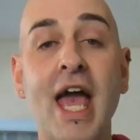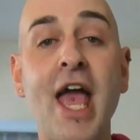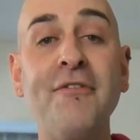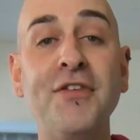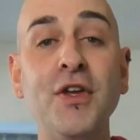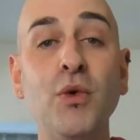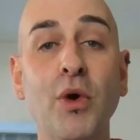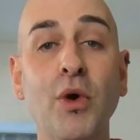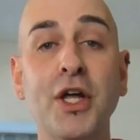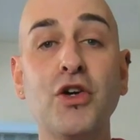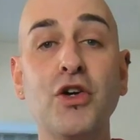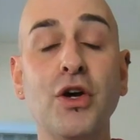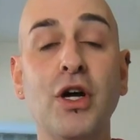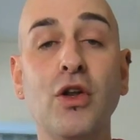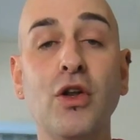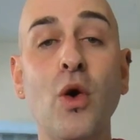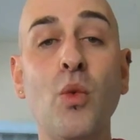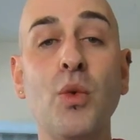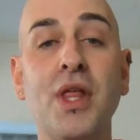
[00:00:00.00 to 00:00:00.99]
If you want to cook
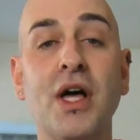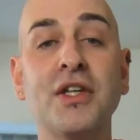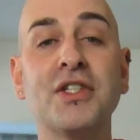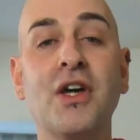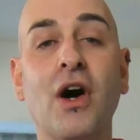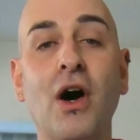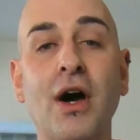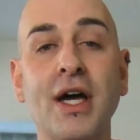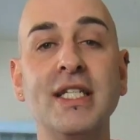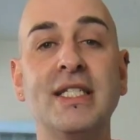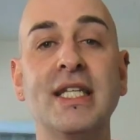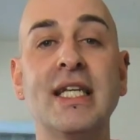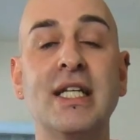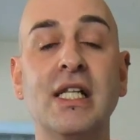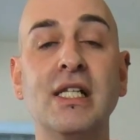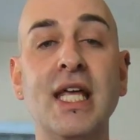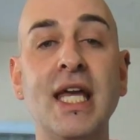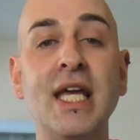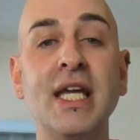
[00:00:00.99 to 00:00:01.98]
along with us guys, there's a
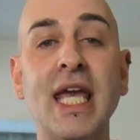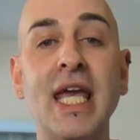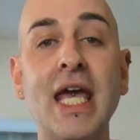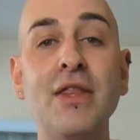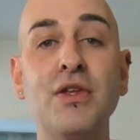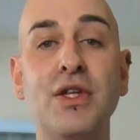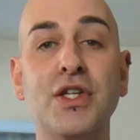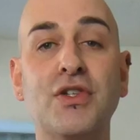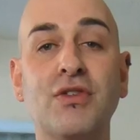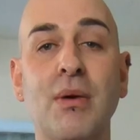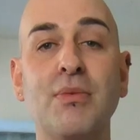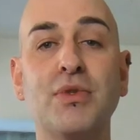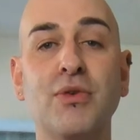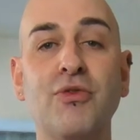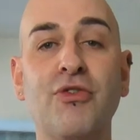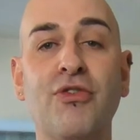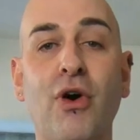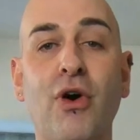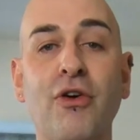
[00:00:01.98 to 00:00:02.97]
link in the
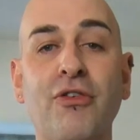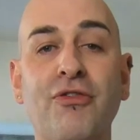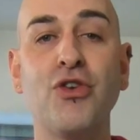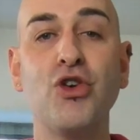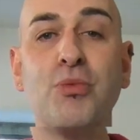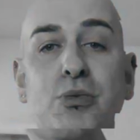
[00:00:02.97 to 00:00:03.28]
description for our food